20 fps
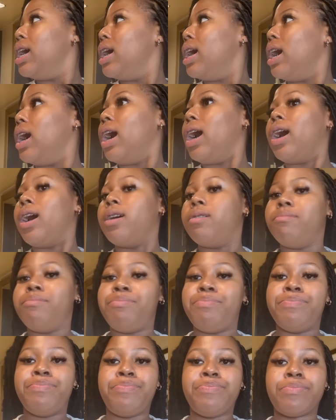
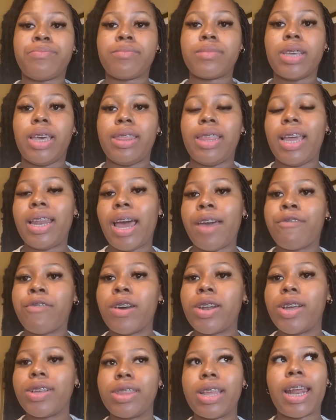Then I
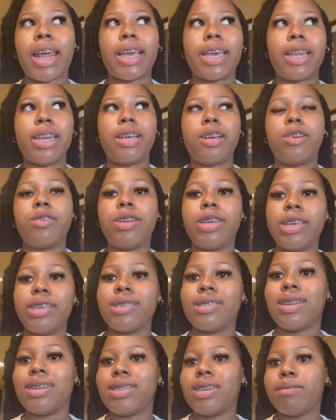found out that I can
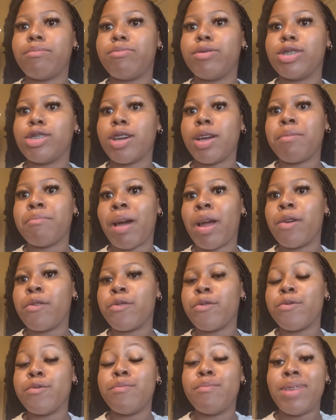increase the temperature in my
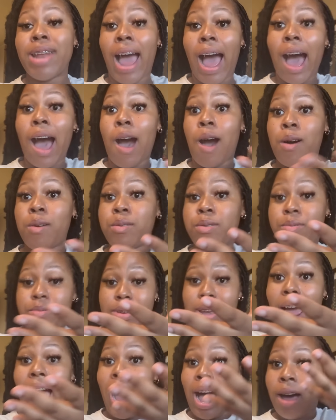room now,
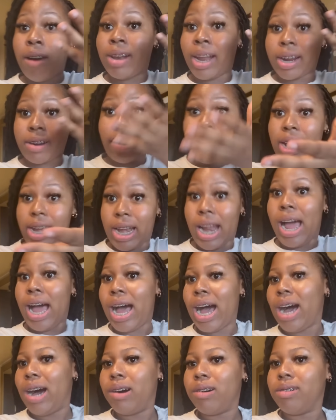like right
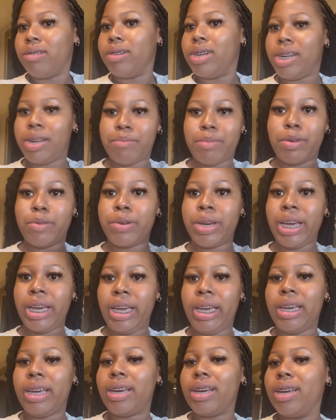now when I'm
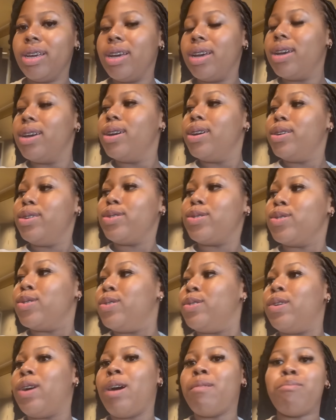awake,
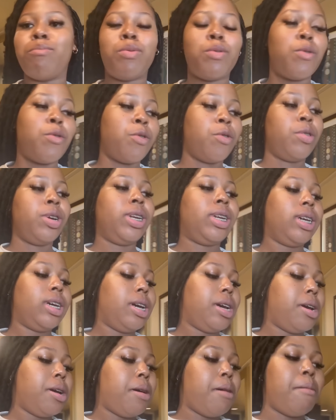so I'm bored.
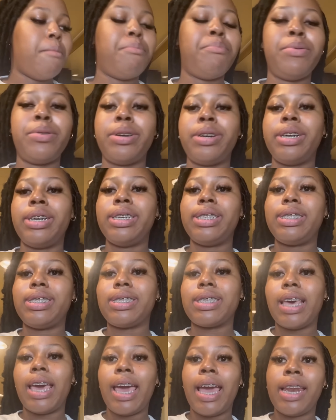
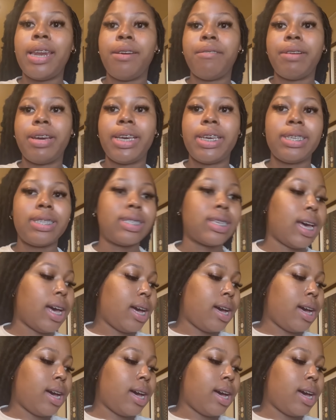But anyways,